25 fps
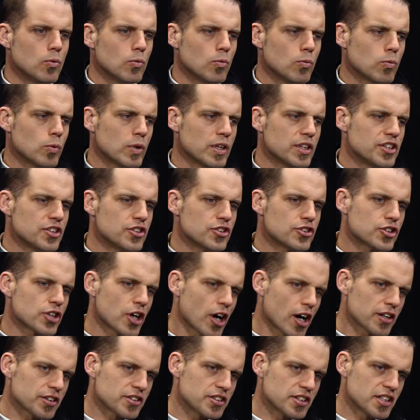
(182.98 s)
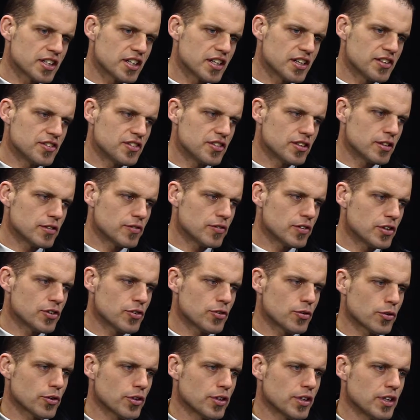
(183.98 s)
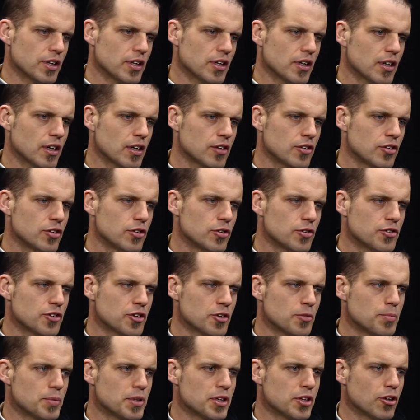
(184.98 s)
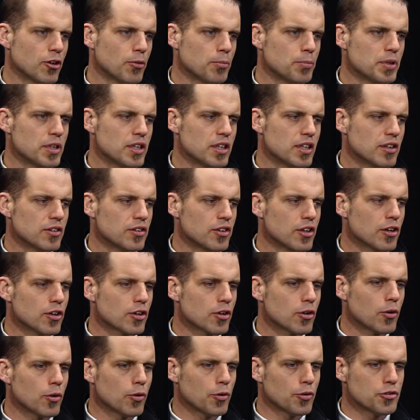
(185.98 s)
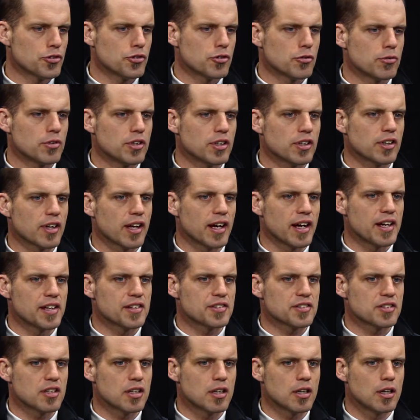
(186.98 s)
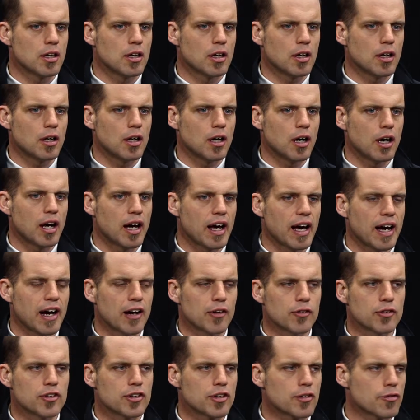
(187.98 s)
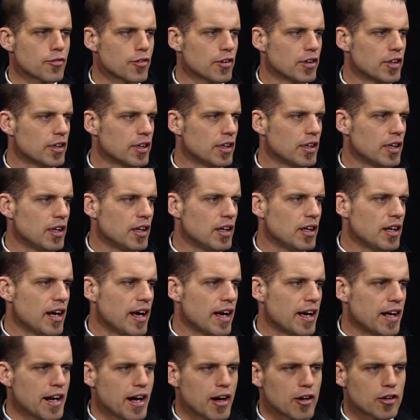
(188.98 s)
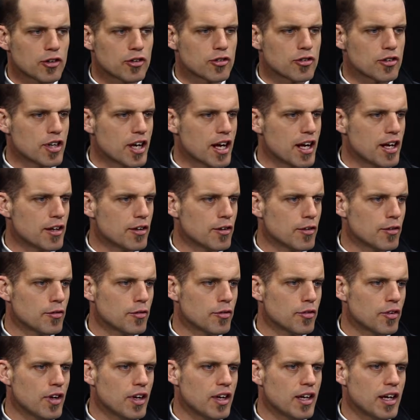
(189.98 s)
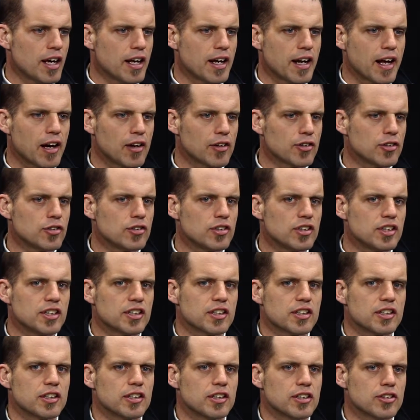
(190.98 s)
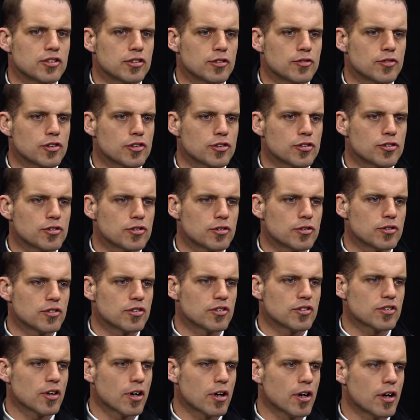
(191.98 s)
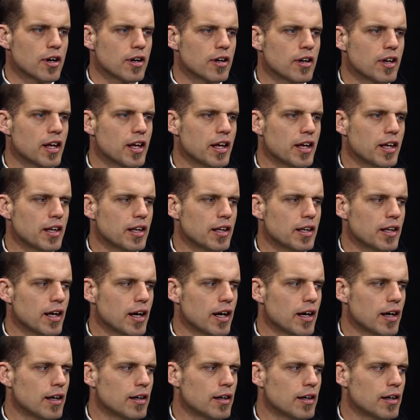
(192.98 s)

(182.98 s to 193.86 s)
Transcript: when you talk to kids individually and you use the PLP and their goals, you realize how different and how creative and how unique each of your students are. And